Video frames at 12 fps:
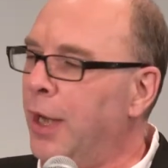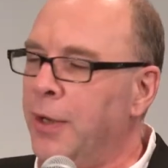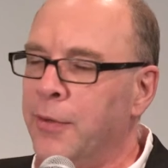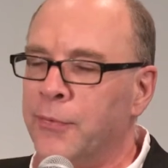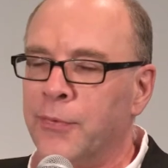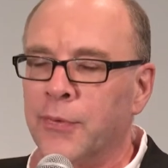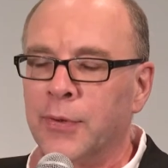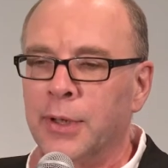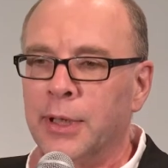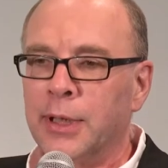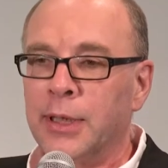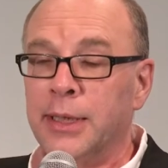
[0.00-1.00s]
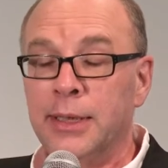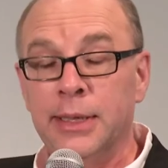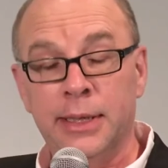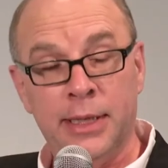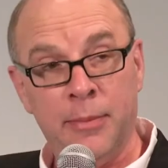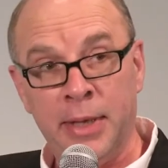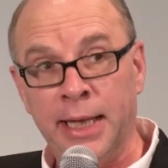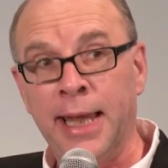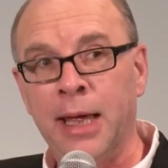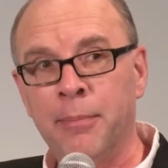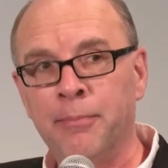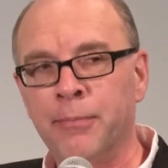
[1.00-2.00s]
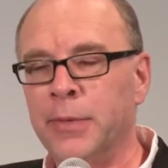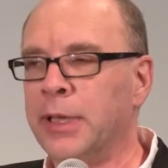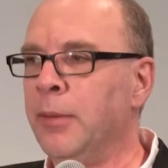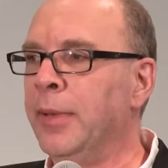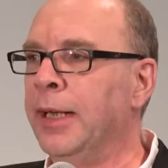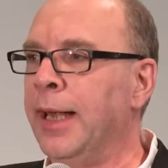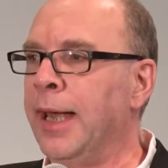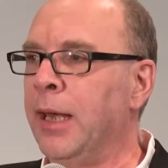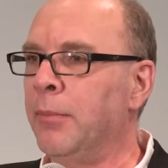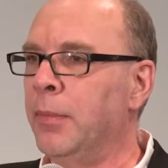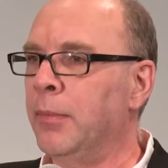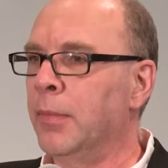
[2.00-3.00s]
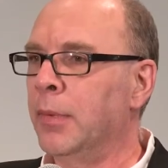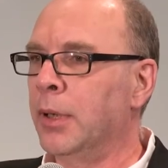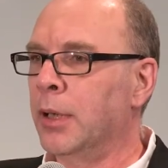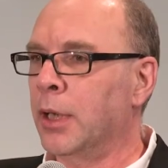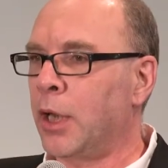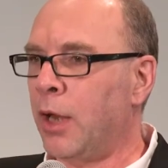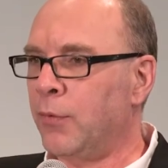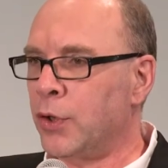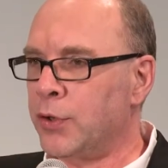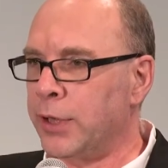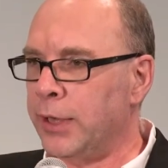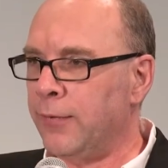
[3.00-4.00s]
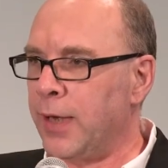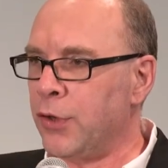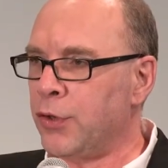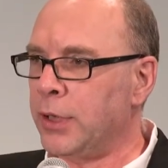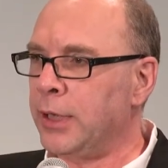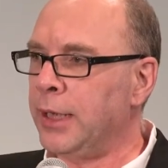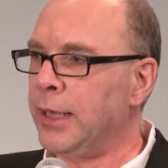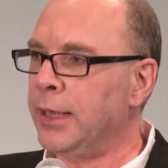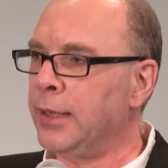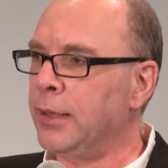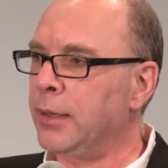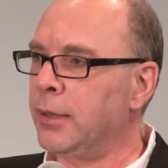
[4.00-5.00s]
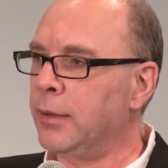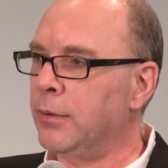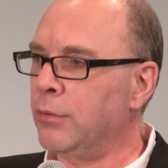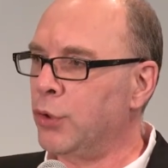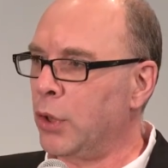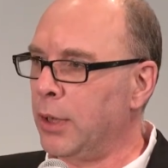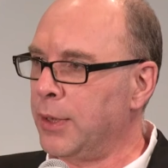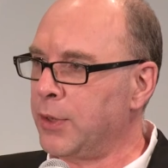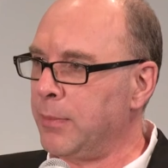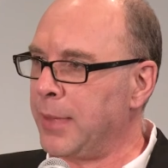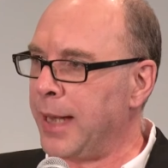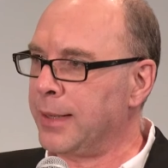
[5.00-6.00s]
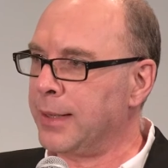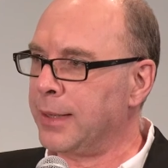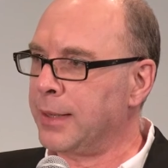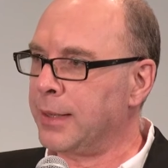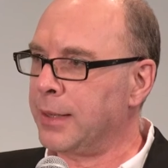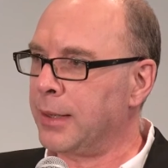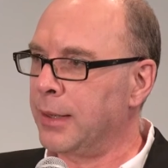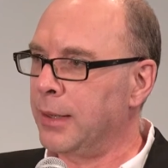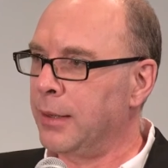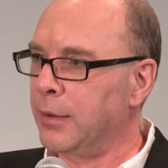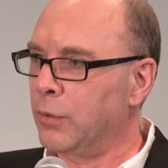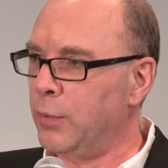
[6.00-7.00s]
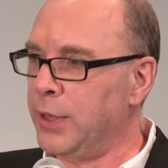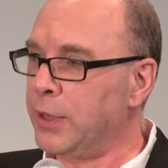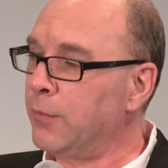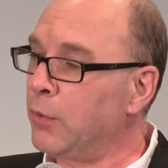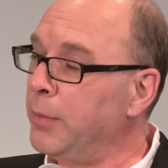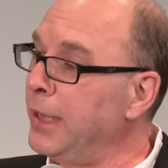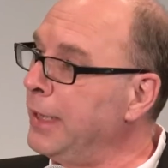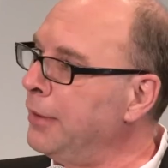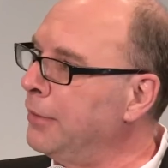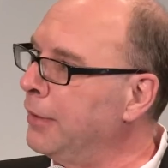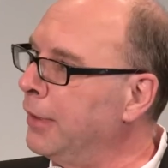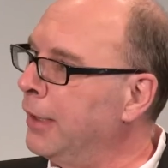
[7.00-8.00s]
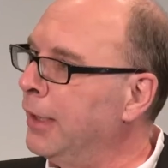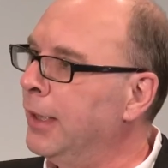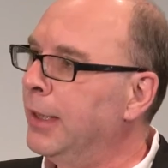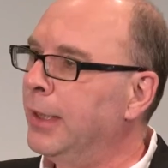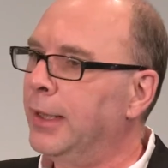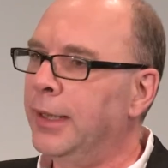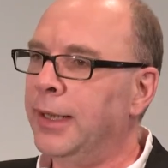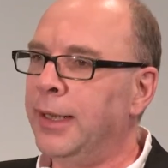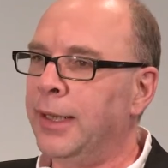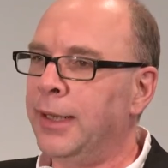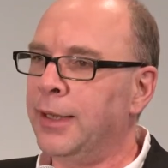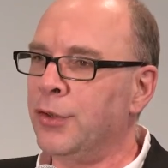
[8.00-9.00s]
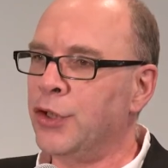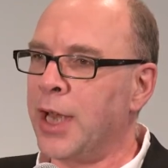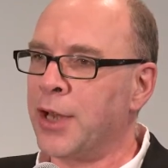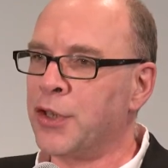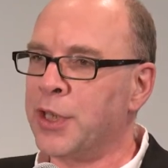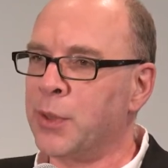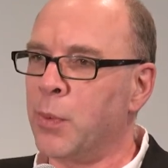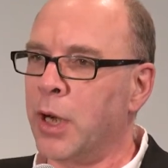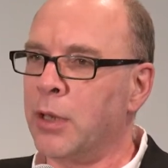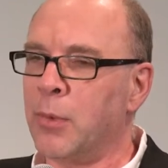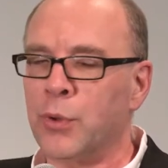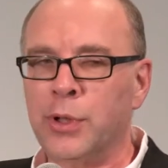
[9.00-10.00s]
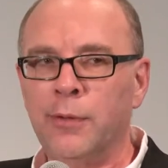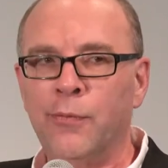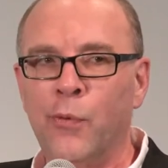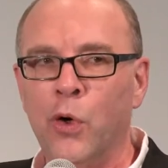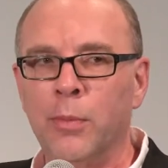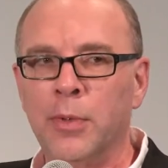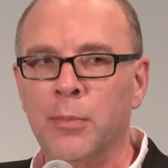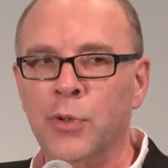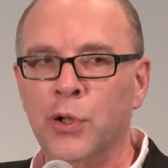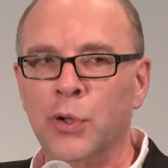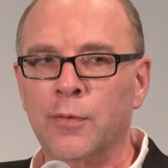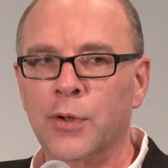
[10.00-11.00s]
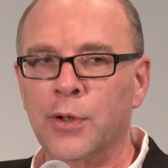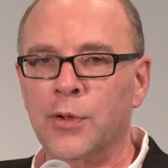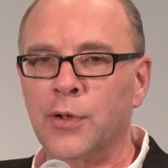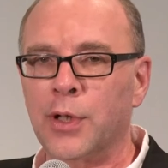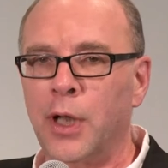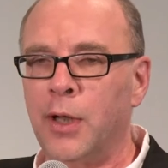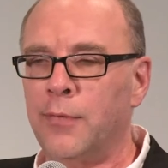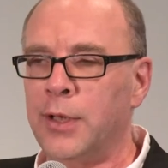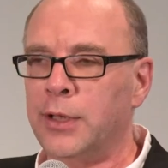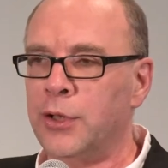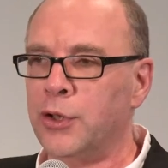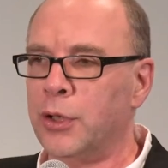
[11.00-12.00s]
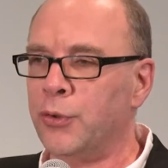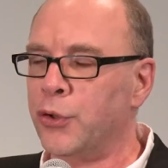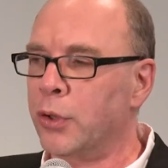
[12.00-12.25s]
of Nieman Lab. Nieman Lab covers innovation in journalism. That's its reason for being. Uh, Josh is one of the most informed observers of the digital